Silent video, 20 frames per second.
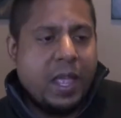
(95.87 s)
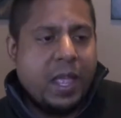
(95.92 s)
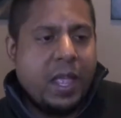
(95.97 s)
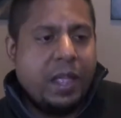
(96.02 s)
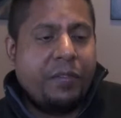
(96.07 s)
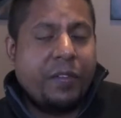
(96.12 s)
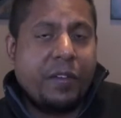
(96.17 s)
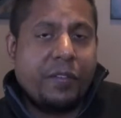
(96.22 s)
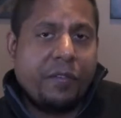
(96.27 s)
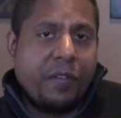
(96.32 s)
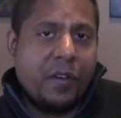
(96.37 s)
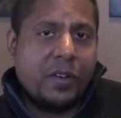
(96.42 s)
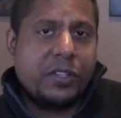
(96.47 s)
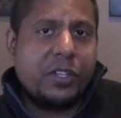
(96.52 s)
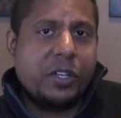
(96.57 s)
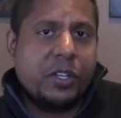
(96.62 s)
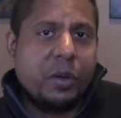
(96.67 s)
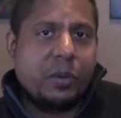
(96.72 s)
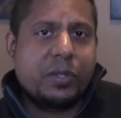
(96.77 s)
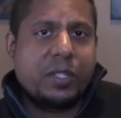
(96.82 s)
If at
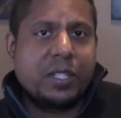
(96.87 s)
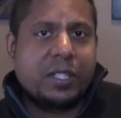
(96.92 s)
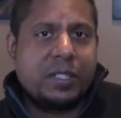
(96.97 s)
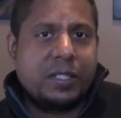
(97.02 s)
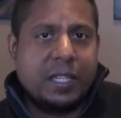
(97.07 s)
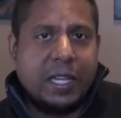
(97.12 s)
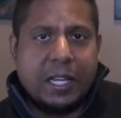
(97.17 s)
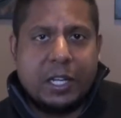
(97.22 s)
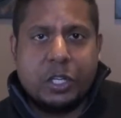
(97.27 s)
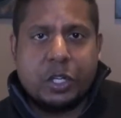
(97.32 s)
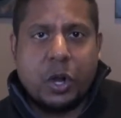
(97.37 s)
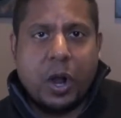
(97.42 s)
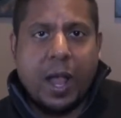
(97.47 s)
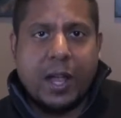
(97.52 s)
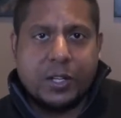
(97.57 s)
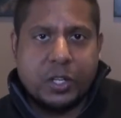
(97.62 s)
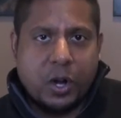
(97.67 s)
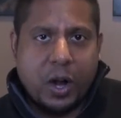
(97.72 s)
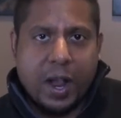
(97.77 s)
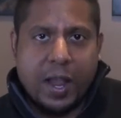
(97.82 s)
first you don't succeed,
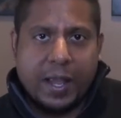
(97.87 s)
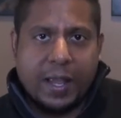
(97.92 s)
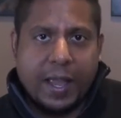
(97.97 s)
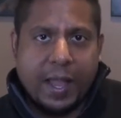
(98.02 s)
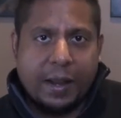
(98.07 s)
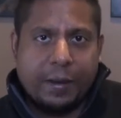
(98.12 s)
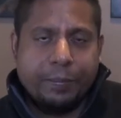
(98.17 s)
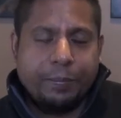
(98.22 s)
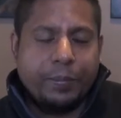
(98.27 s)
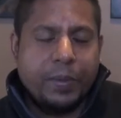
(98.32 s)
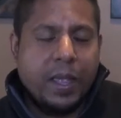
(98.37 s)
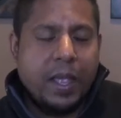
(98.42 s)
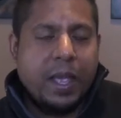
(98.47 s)
try again.